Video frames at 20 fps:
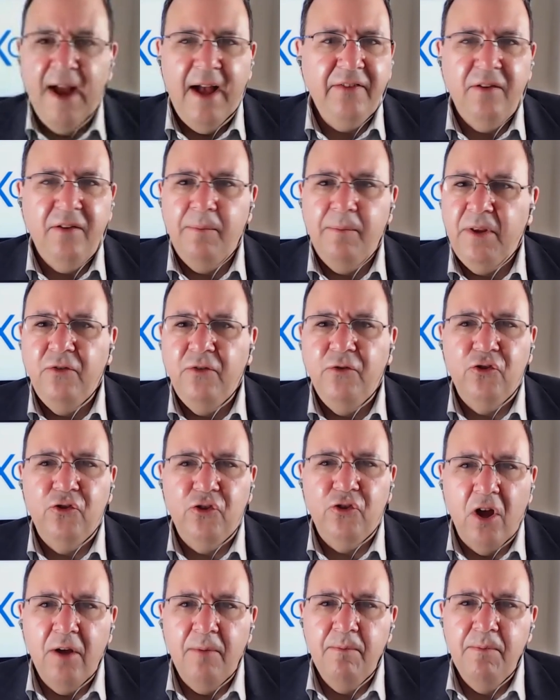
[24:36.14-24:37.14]
be
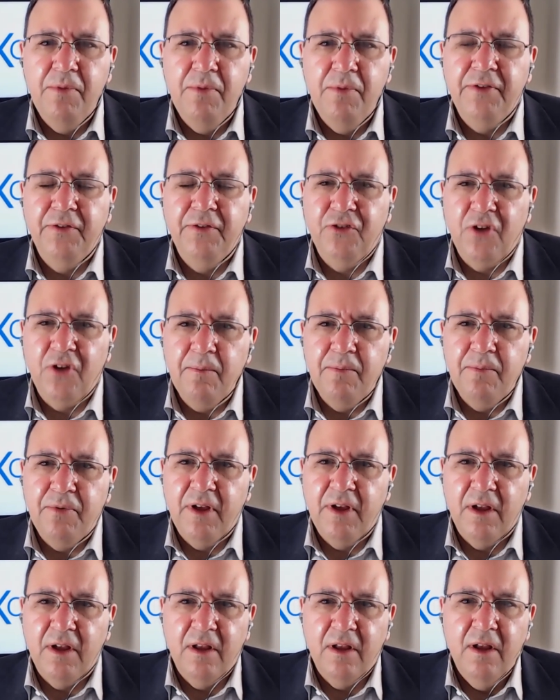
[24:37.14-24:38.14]
some
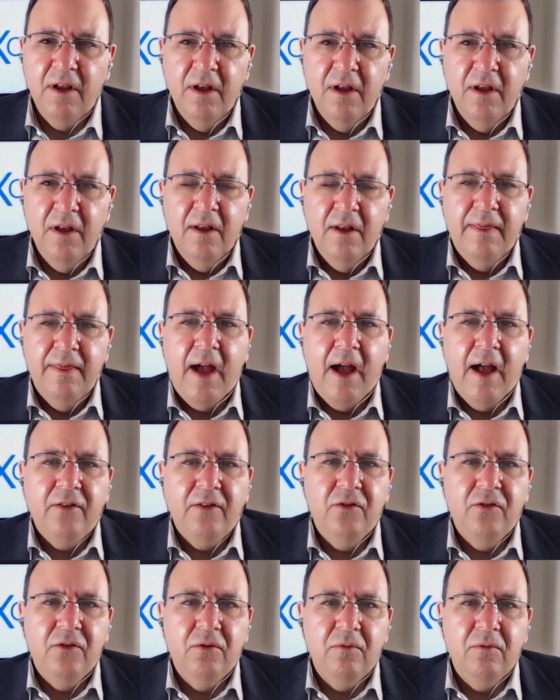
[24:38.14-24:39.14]
something
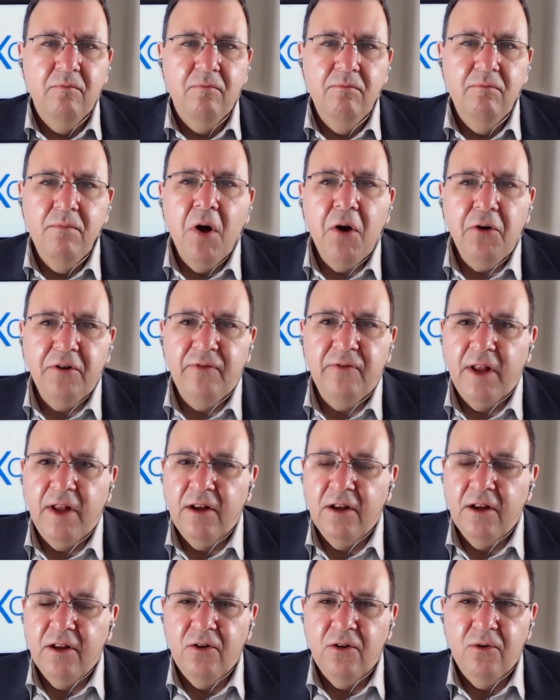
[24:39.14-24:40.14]
that's motivating
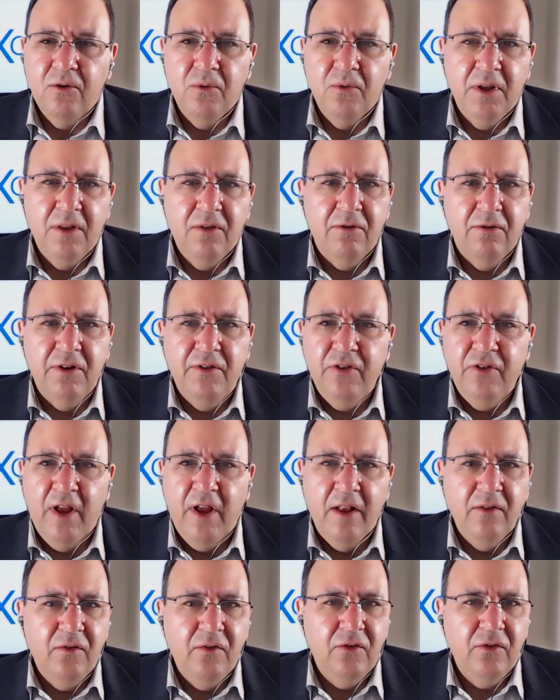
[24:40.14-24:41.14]
you, either
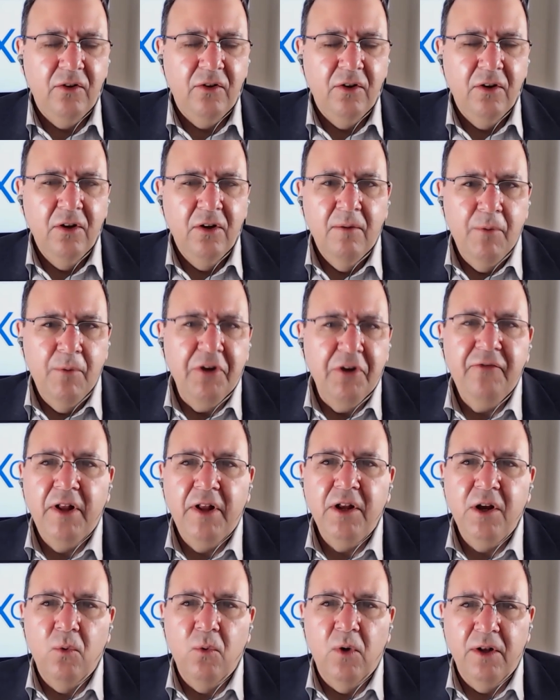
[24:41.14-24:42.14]
intense motivating
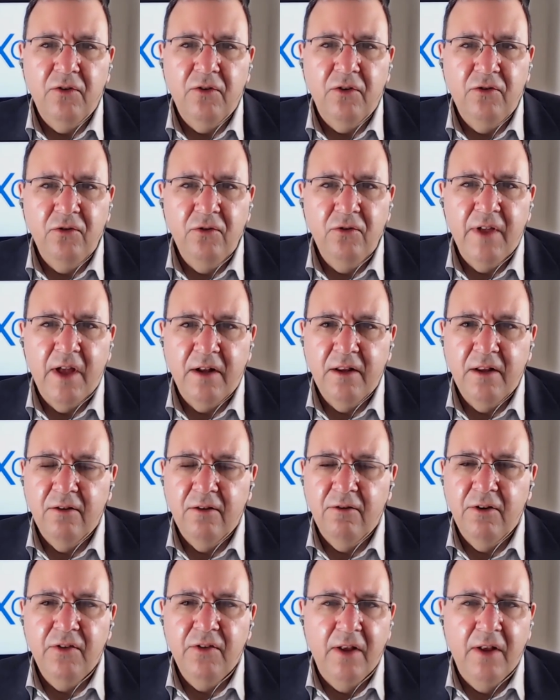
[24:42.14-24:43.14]
one to do that, either
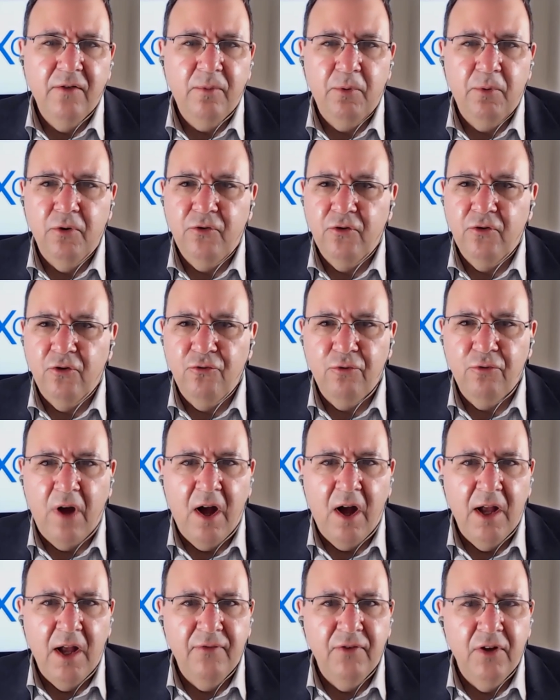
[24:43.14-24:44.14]
intense personal
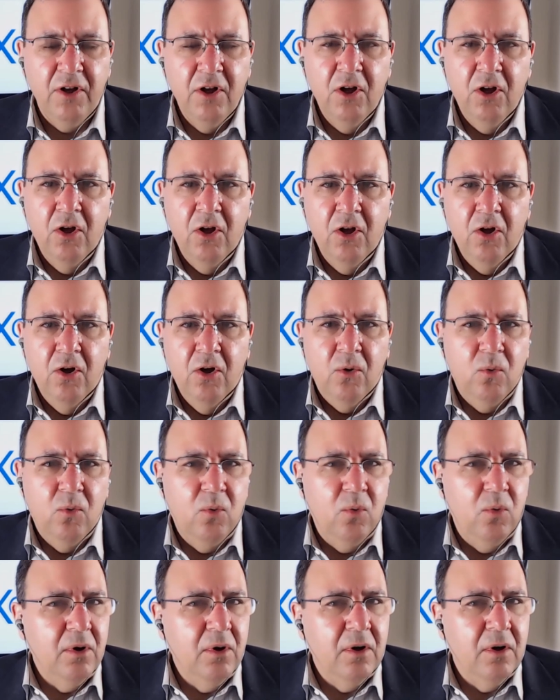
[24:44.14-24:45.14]
drive,
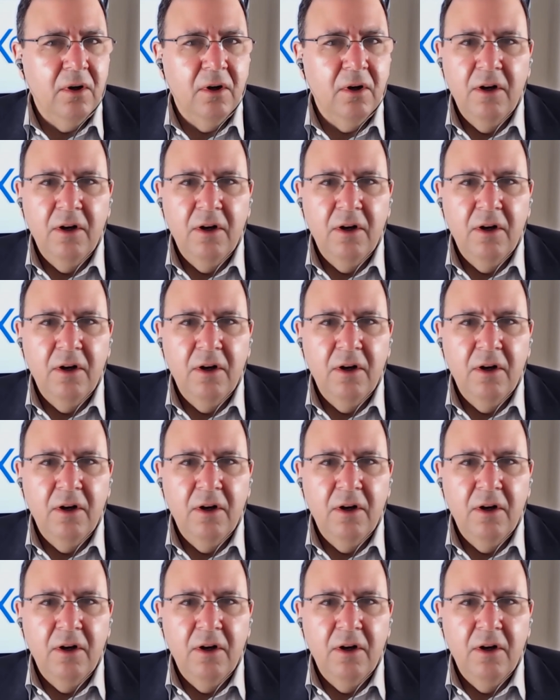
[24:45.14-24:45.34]
or